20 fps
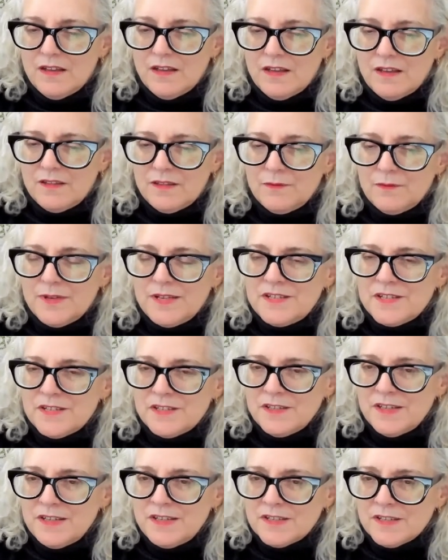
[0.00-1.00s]
The reason
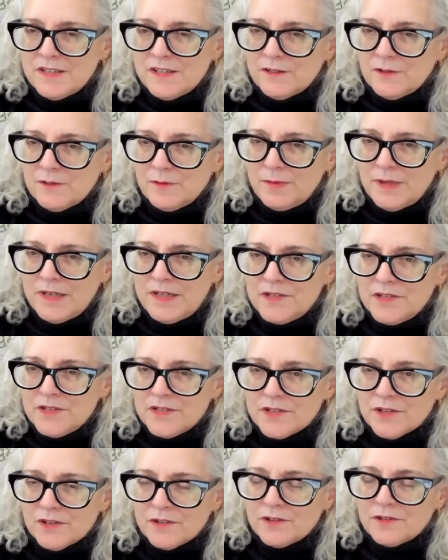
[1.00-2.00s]
these little
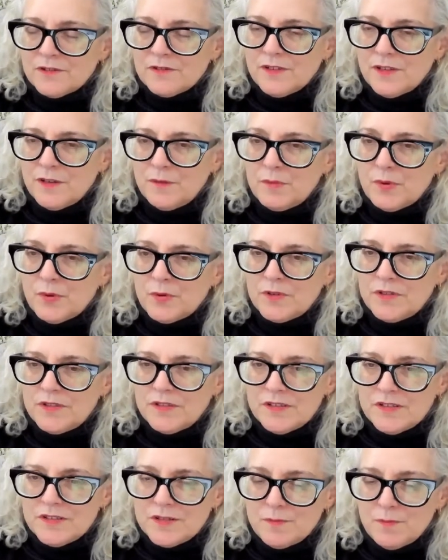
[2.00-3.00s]
pieces are
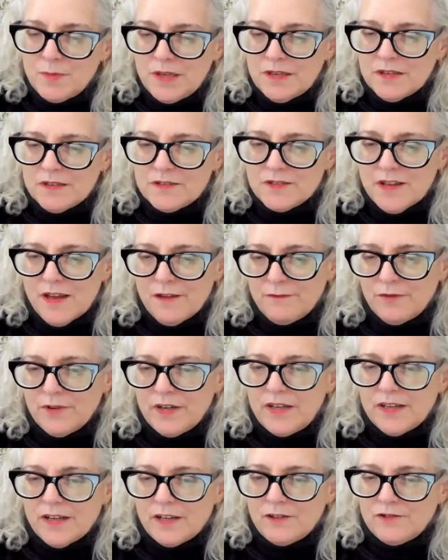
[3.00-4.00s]
important is because every
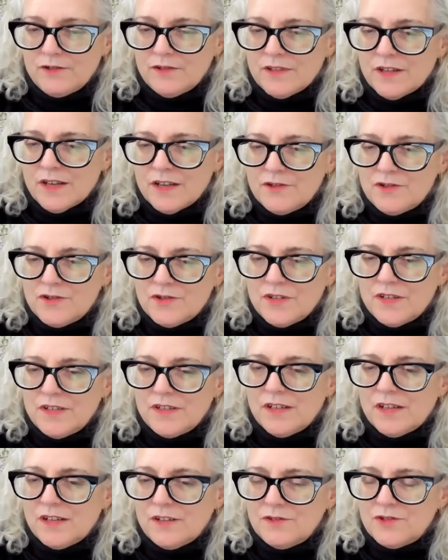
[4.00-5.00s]
country and
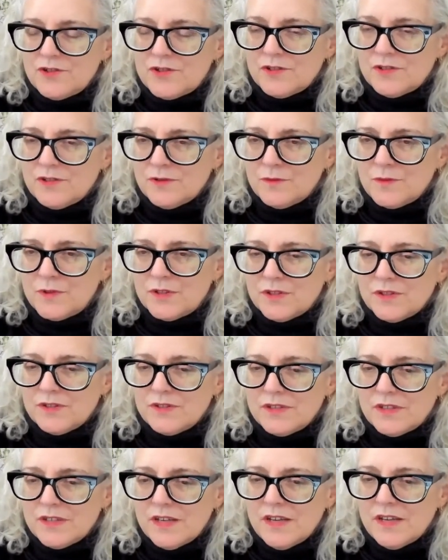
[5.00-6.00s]
culture in the
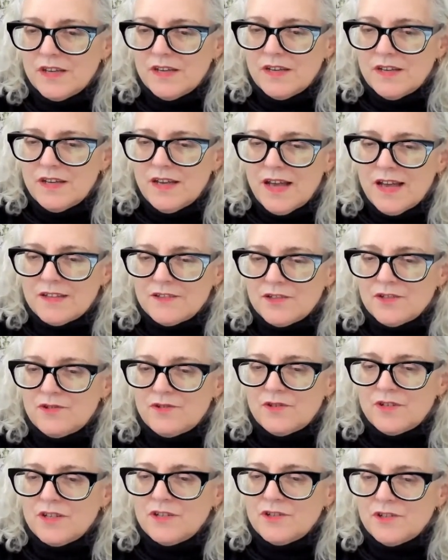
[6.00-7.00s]
world has a
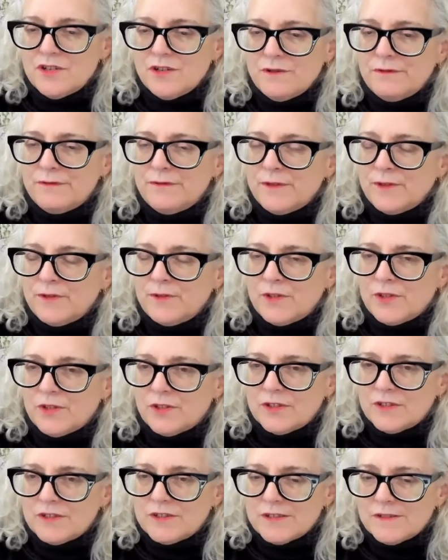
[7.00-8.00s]
tradition of folk
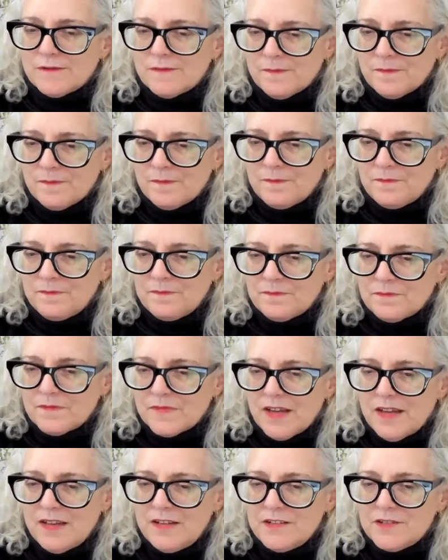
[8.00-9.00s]
art,
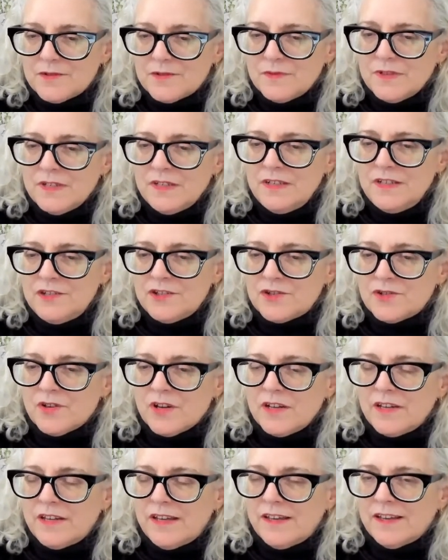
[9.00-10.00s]
and it's really
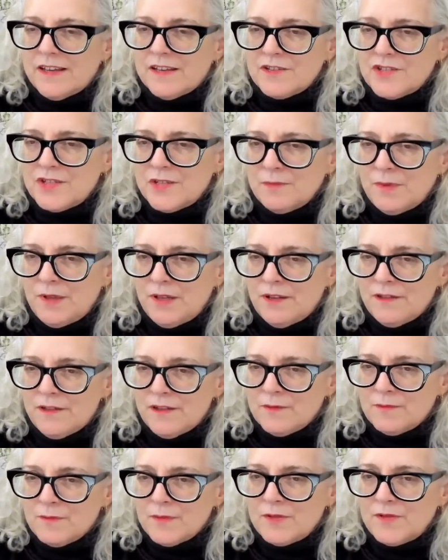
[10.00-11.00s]
striking how similar
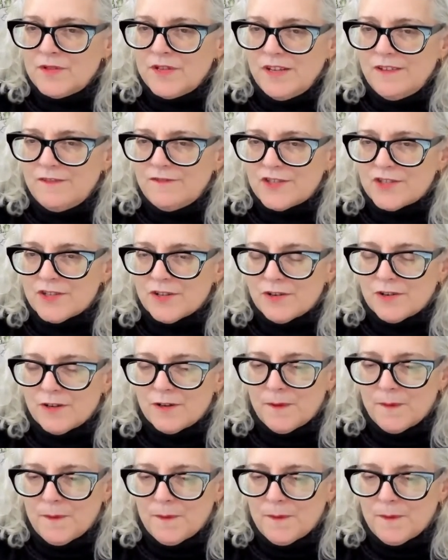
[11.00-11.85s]
their motifs are.